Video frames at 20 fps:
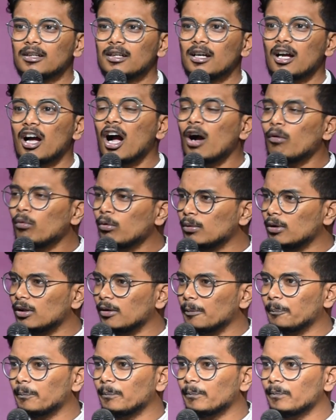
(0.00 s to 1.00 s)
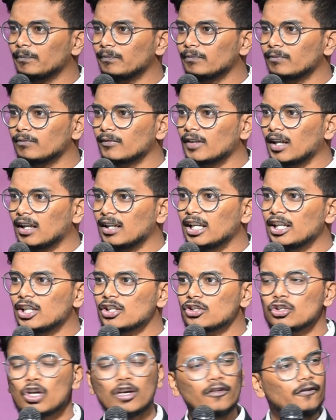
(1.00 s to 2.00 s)
However, let us
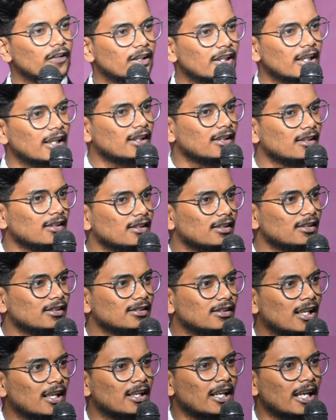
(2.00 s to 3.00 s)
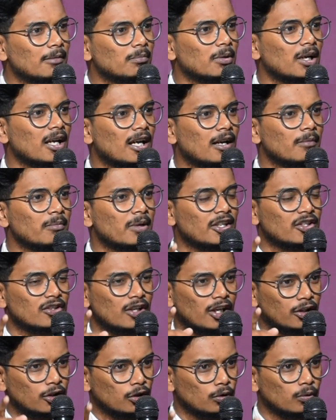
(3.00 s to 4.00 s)
not forget that Abraham is
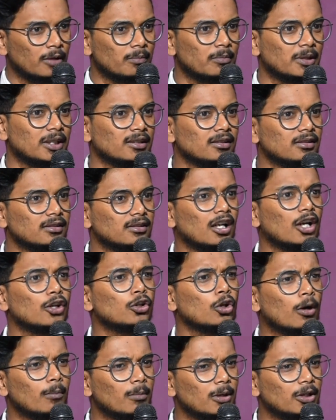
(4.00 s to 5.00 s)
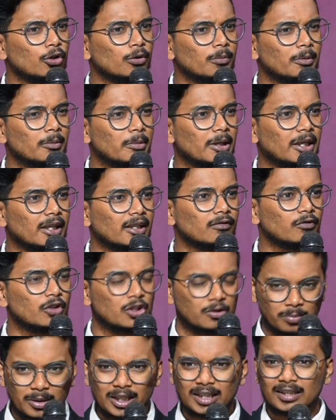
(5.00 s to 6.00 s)
like you and me, a normal human being, which
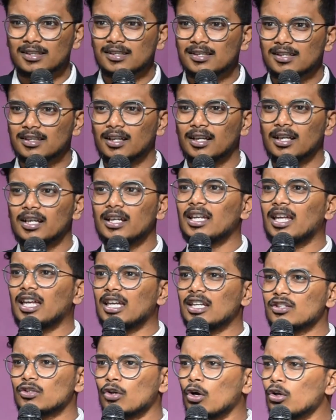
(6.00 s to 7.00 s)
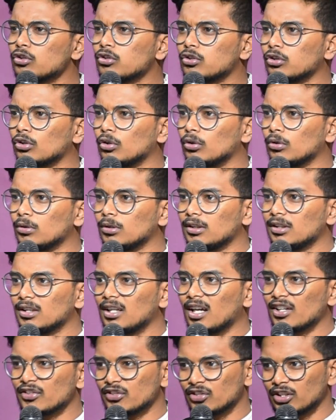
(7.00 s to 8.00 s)
means he is also
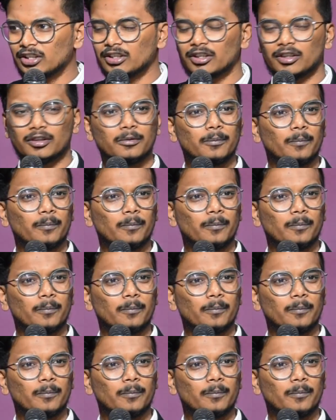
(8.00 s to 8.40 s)
a sinner.